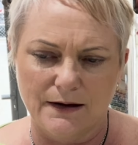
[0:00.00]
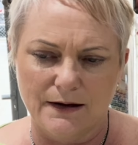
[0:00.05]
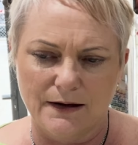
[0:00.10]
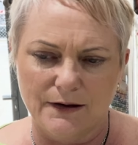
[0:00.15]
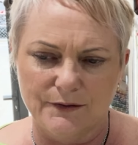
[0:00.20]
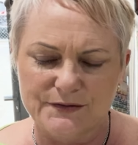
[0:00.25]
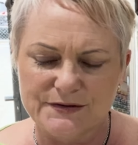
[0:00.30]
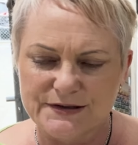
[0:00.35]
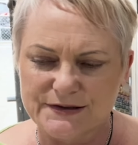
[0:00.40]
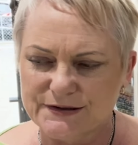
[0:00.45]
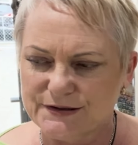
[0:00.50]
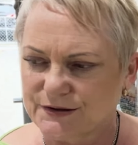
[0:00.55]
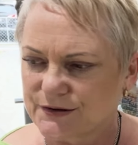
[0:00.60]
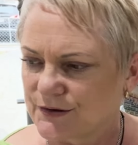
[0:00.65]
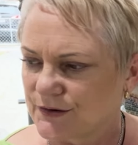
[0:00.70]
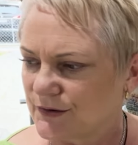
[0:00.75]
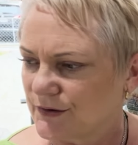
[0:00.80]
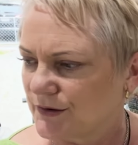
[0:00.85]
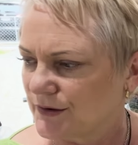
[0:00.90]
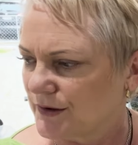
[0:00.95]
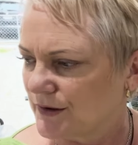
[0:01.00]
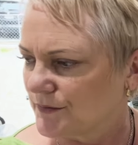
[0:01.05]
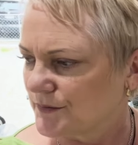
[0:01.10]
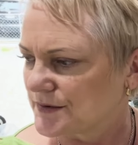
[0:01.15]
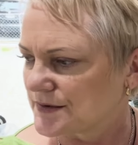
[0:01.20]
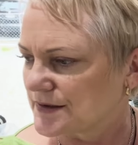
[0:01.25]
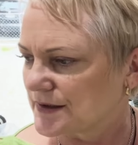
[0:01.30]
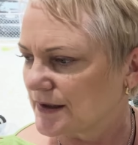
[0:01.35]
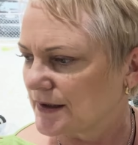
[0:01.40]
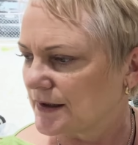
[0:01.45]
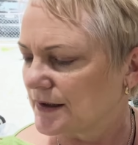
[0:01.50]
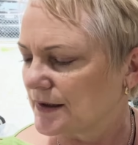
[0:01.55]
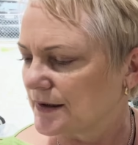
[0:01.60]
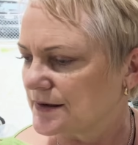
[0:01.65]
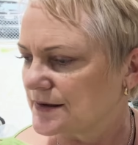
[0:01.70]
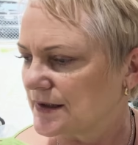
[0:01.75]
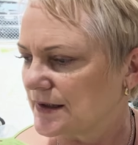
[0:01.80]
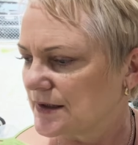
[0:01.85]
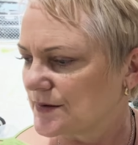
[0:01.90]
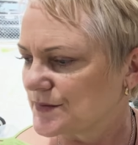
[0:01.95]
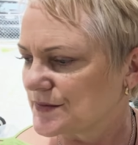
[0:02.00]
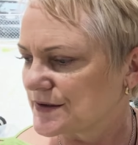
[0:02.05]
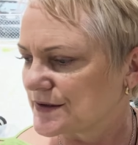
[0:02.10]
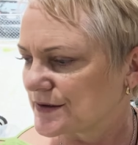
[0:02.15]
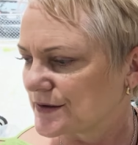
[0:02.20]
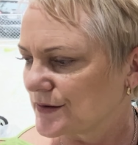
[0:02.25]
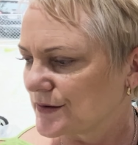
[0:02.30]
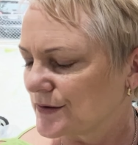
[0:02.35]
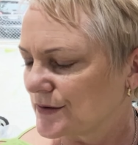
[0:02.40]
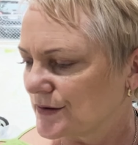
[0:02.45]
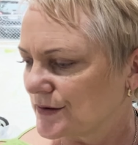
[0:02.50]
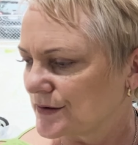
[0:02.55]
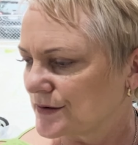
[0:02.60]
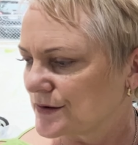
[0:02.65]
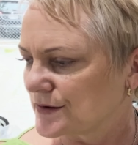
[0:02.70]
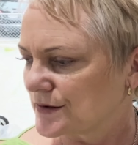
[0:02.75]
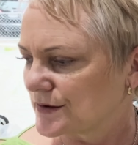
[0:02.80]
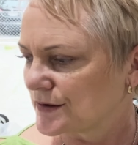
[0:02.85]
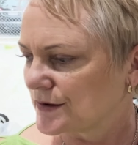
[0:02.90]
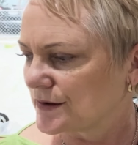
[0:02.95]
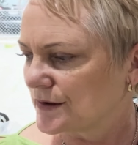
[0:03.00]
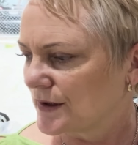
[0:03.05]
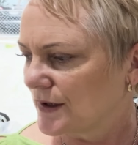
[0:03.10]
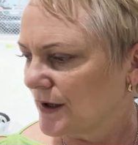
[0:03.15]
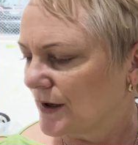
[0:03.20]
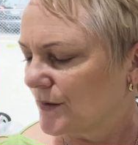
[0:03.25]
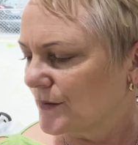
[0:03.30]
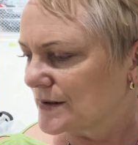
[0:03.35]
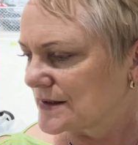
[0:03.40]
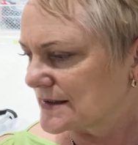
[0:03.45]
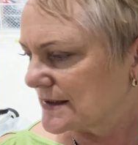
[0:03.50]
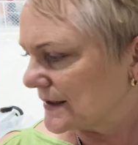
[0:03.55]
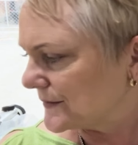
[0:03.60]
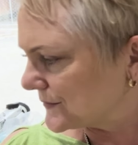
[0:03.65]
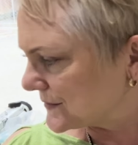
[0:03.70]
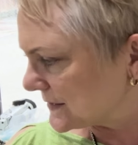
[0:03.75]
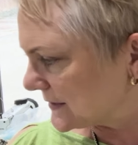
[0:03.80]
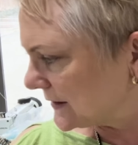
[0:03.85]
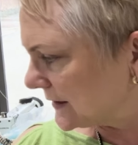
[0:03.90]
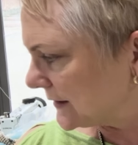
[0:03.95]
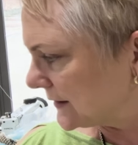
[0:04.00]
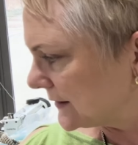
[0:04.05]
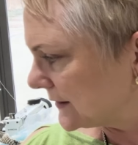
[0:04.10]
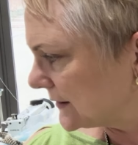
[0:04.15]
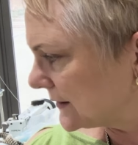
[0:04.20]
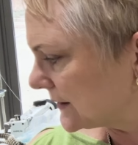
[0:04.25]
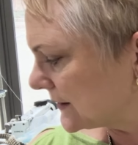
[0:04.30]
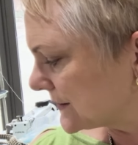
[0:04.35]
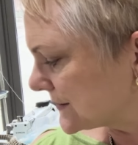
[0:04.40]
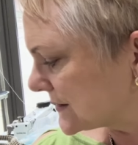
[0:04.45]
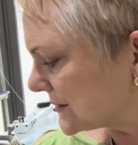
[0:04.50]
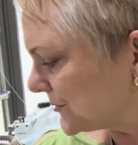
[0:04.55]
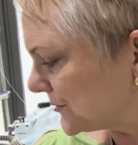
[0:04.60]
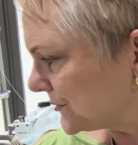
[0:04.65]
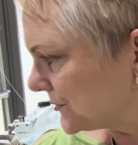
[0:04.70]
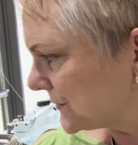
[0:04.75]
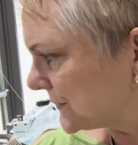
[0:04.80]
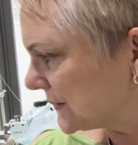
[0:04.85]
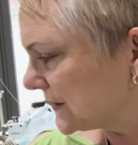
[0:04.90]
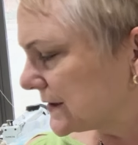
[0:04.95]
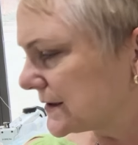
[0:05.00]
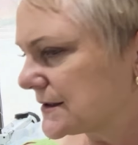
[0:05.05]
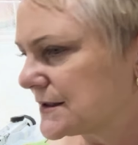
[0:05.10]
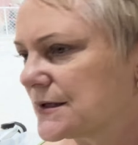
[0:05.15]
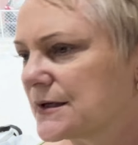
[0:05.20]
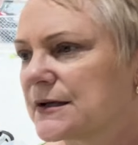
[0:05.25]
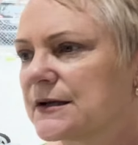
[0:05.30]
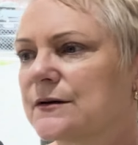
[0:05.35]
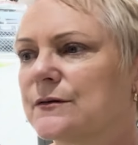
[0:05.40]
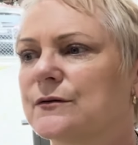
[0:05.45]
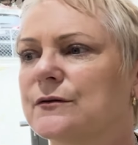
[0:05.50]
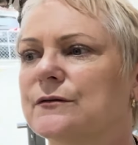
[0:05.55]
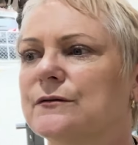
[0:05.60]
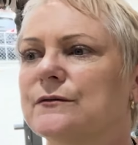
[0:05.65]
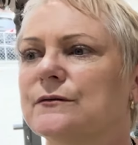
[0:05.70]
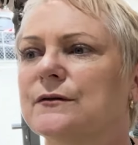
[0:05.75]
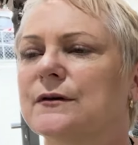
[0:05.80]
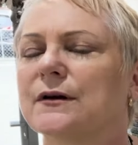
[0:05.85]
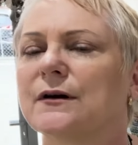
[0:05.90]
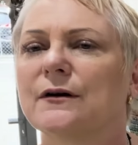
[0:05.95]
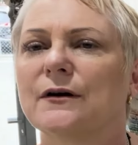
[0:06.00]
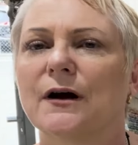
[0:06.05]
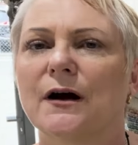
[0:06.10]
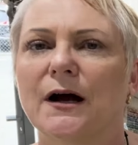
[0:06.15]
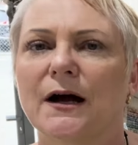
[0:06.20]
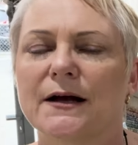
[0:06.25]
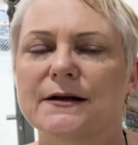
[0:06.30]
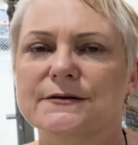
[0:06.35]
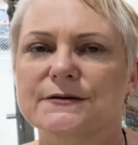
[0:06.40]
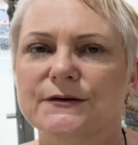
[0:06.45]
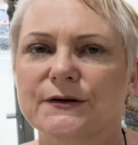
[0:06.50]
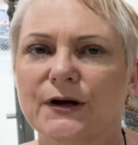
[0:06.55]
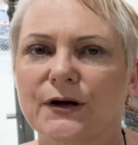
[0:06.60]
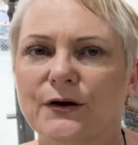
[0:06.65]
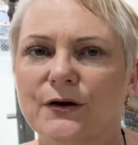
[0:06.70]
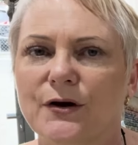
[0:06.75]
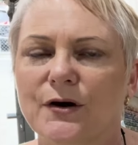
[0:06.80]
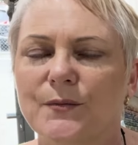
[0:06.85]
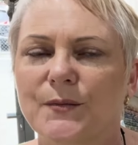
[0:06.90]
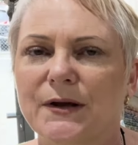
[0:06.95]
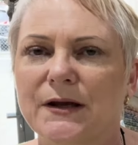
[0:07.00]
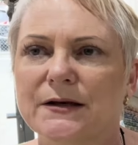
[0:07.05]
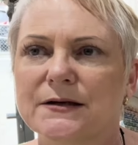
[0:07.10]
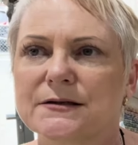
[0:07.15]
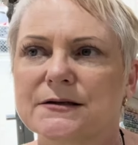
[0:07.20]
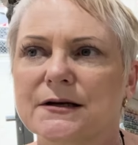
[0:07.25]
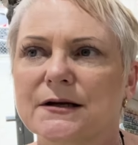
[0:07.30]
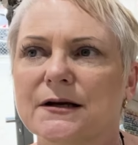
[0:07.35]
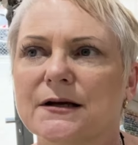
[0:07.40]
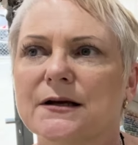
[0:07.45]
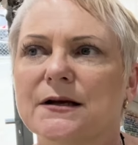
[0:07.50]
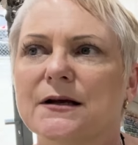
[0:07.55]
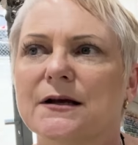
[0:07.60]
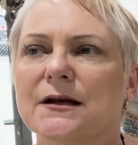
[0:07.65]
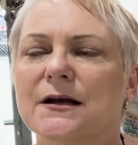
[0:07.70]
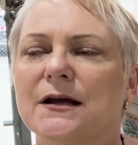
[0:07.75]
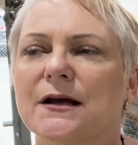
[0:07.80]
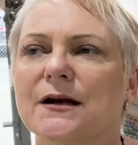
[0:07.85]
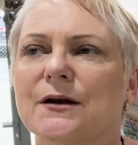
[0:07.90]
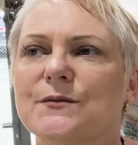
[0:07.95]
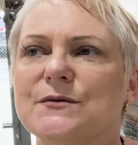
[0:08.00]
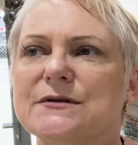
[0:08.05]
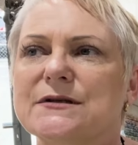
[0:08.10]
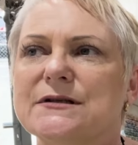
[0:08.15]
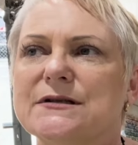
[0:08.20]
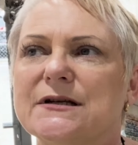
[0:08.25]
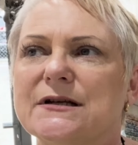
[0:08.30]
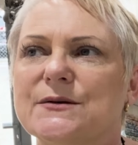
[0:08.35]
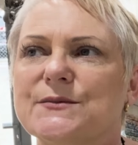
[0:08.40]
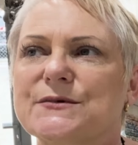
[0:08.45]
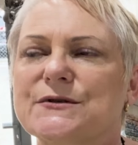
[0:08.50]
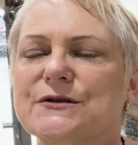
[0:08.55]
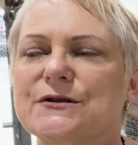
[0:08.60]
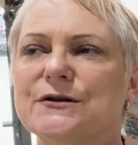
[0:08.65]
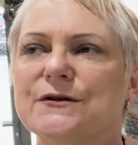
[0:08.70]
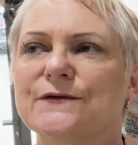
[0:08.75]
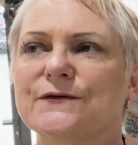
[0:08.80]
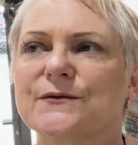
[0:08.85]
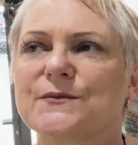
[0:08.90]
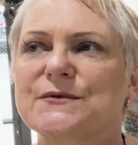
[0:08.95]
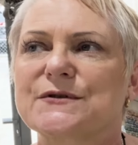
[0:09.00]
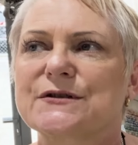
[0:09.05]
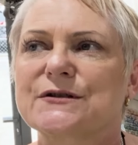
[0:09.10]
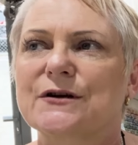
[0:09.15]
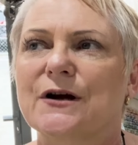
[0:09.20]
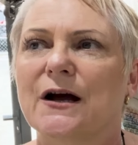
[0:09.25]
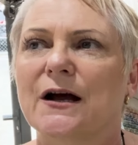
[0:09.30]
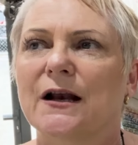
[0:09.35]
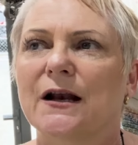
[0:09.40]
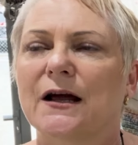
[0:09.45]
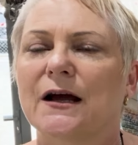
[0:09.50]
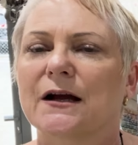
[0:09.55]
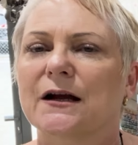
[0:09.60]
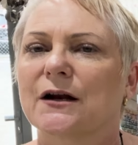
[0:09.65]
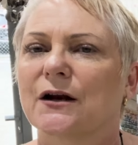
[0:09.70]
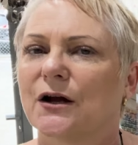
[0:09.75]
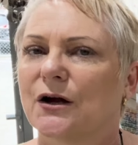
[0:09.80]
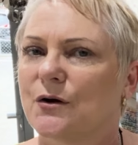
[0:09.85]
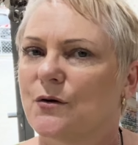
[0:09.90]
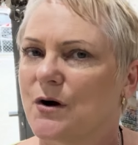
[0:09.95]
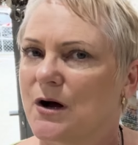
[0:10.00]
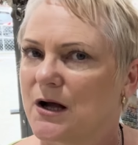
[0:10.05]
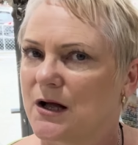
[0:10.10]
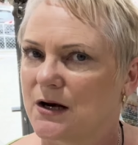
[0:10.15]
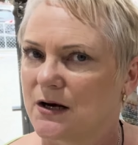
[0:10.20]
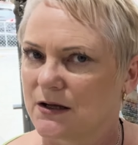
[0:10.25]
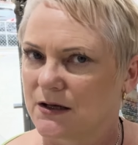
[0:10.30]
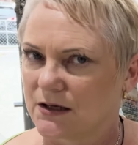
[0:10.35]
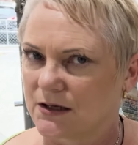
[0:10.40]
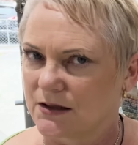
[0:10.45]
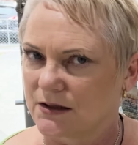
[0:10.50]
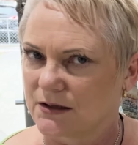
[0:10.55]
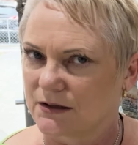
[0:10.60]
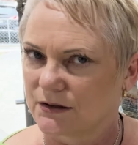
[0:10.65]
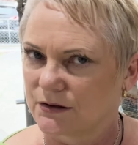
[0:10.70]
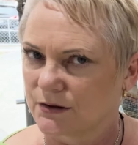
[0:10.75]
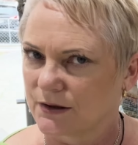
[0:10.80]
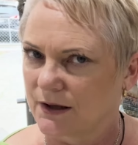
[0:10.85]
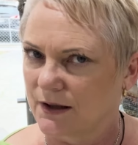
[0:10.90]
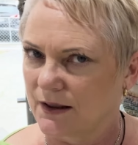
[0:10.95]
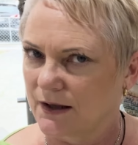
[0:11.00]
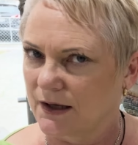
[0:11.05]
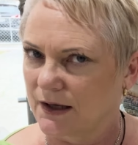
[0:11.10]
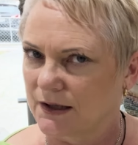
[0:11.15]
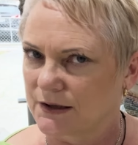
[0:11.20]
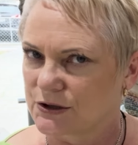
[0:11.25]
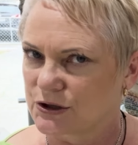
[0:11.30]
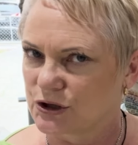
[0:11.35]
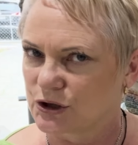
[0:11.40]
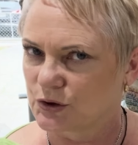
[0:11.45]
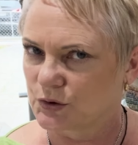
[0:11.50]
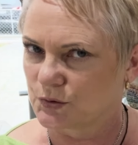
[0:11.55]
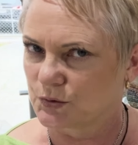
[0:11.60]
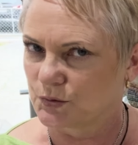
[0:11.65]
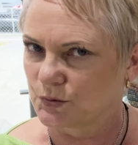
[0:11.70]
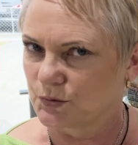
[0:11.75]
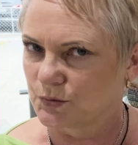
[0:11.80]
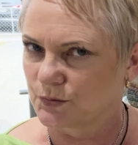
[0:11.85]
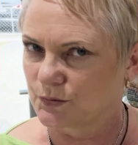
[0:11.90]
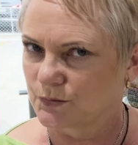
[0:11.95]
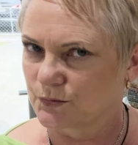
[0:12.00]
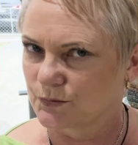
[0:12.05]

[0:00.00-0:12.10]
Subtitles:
it was a skirt. It was a denim skirt. I want to say it was Lynn that I was texting or answering a comment. And it was a denim skirt from Styleark. And I quite like the look of that too.